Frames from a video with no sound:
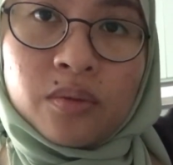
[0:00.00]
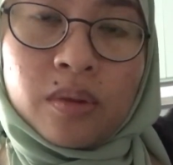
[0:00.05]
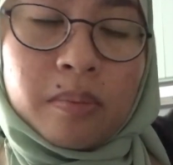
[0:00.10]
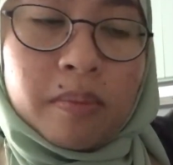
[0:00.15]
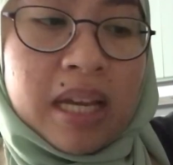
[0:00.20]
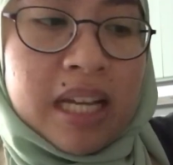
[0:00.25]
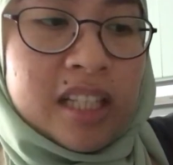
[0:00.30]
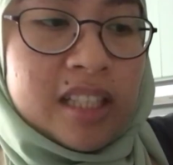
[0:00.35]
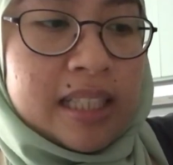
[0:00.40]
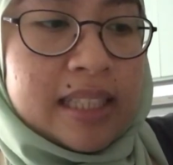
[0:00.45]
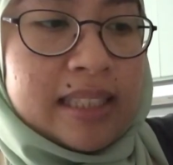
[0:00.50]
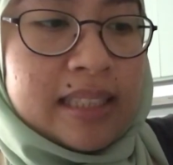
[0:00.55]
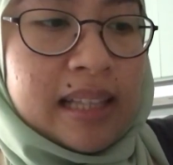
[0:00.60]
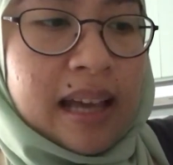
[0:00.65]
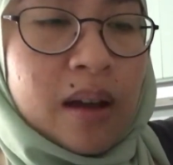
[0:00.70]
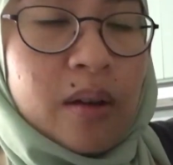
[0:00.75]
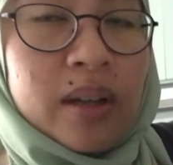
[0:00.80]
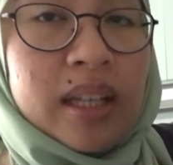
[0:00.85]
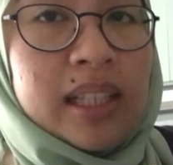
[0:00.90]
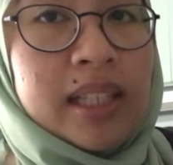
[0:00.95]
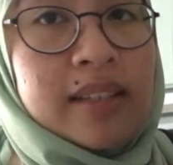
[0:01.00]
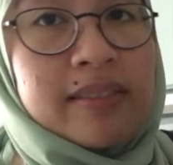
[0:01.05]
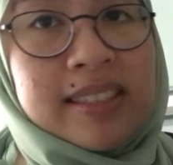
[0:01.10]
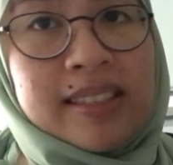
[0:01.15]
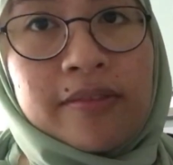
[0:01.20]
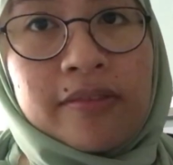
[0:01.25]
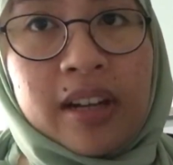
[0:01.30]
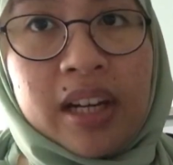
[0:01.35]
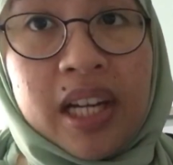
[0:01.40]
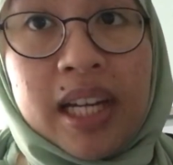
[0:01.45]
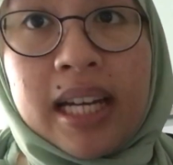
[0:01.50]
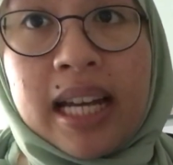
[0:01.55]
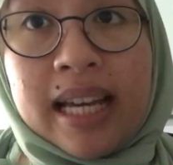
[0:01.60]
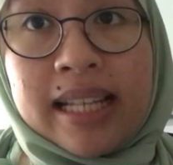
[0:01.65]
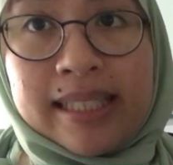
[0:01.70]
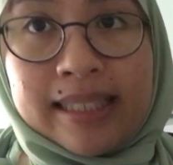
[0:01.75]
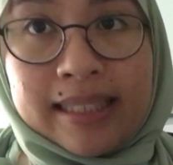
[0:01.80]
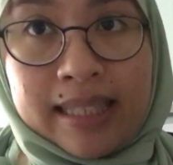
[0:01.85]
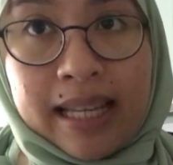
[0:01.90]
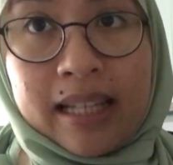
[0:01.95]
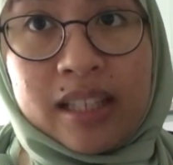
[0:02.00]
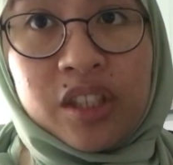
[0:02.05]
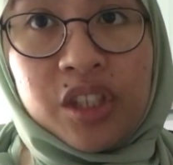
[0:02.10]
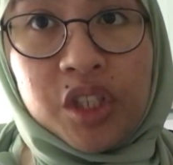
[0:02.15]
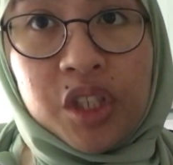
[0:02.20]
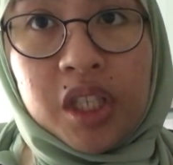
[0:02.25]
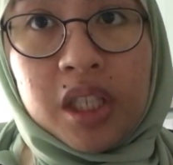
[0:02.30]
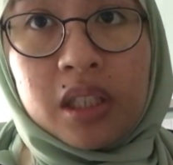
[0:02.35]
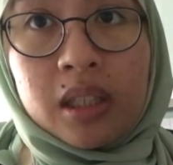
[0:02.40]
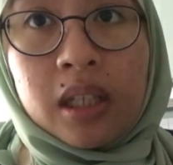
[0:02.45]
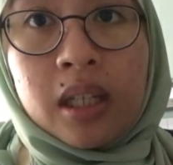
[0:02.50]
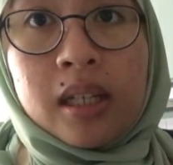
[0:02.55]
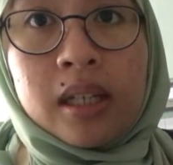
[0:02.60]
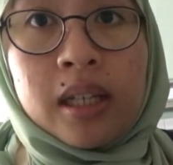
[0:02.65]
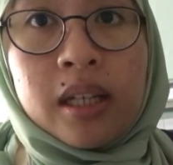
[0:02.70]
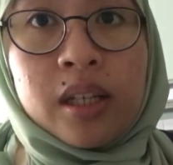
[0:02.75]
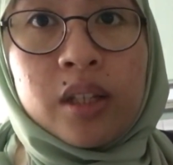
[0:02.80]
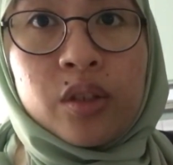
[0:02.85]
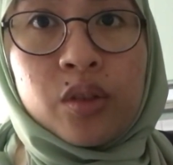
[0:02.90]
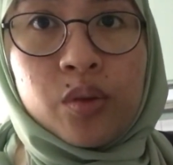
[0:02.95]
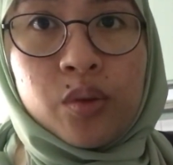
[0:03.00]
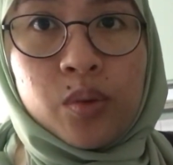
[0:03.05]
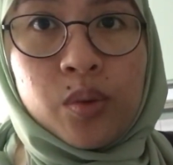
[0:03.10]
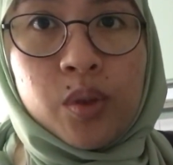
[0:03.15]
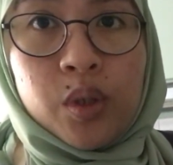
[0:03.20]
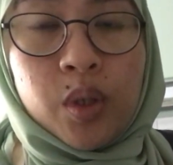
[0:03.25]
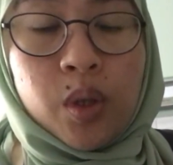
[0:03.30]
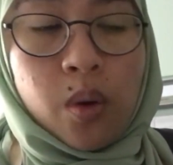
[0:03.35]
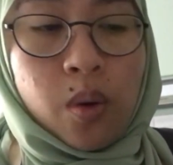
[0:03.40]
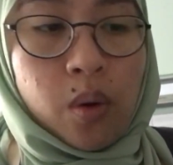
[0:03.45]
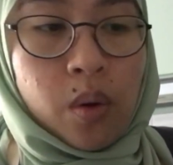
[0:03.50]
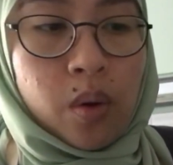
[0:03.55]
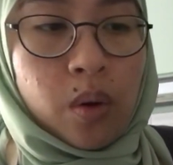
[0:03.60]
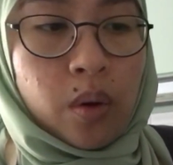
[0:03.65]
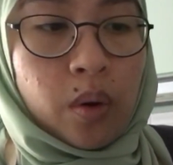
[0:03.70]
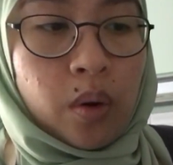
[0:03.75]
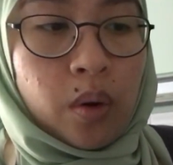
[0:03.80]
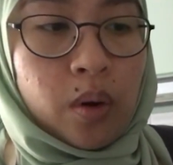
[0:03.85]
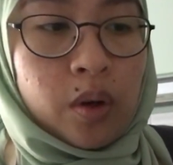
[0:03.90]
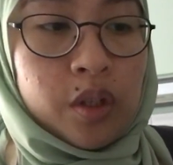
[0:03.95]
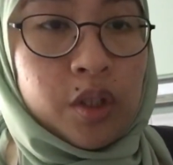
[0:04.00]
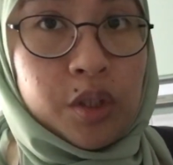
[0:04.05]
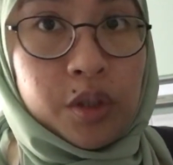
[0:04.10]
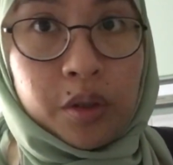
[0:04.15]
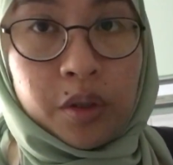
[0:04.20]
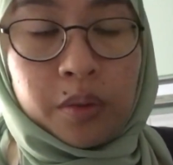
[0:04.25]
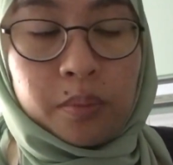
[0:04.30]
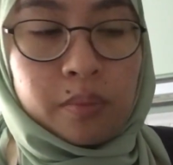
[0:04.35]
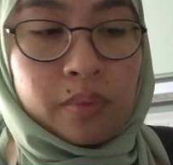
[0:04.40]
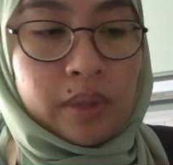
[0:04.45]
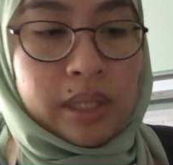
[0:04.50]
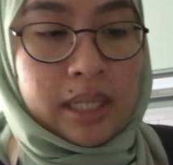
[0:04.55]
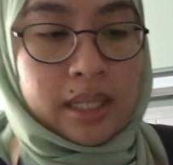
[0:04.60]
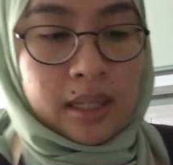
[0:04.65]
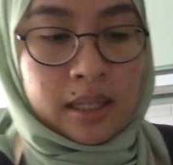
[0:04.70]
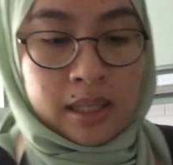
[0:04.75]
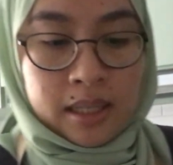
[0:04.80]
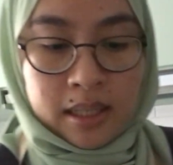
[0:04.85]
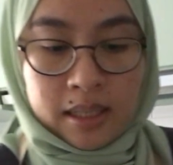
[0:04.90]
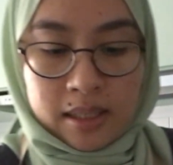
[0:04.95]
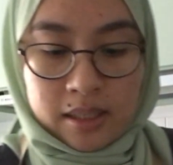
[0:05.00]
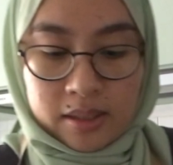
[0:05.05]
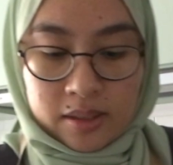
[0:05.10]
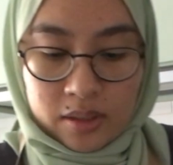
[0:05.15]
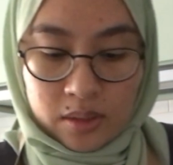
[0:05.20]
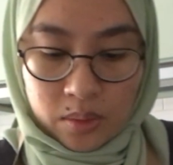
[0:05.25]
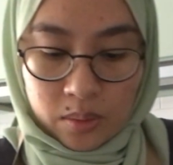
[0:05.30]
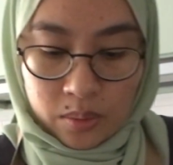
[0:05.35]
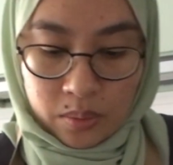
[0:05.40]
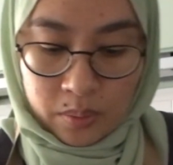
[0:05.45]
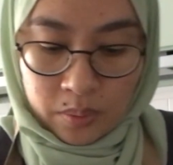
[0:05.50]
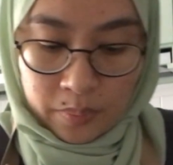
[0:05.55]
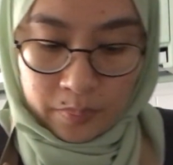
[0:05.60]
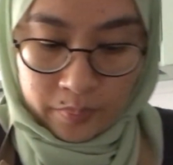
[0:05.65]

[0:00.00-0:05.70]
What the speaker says: we made just now? It gives a very nice texture to your shortbread. So